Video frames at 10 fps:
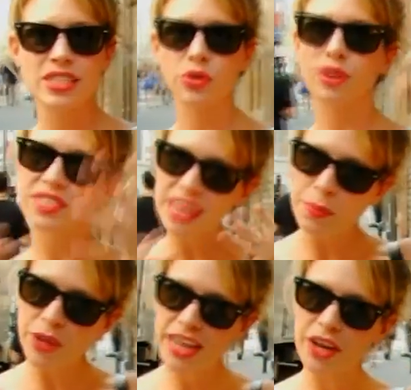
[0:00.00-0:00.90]
sort of
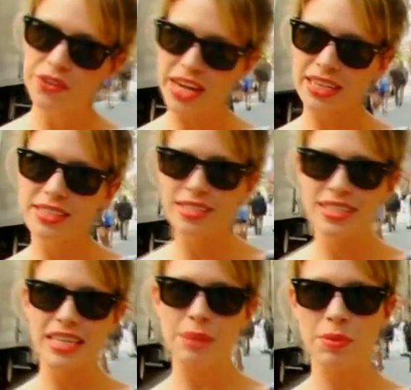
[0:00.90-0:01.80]
separate out your necklaces
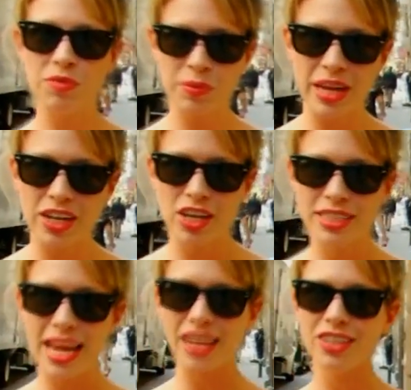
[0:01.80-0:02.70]
and keep them from getting all
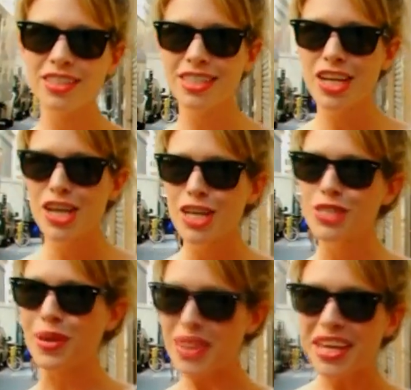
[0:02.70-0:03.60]
tangled. So
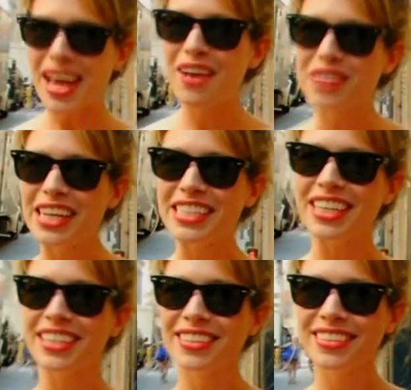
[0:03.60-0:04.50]
I think I have an idea.
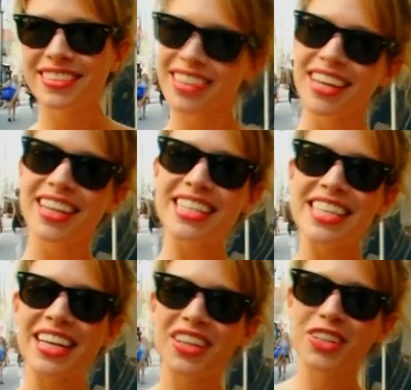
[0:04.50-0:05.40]
Let's
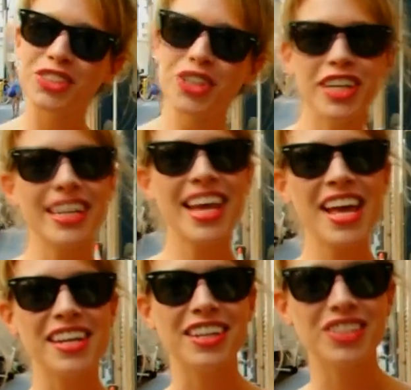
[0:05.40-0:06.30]
take a little journey to
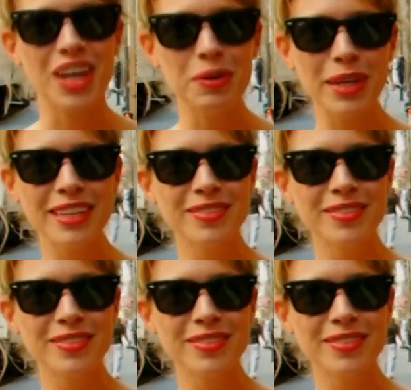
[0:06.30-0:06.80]
Canada, shall we?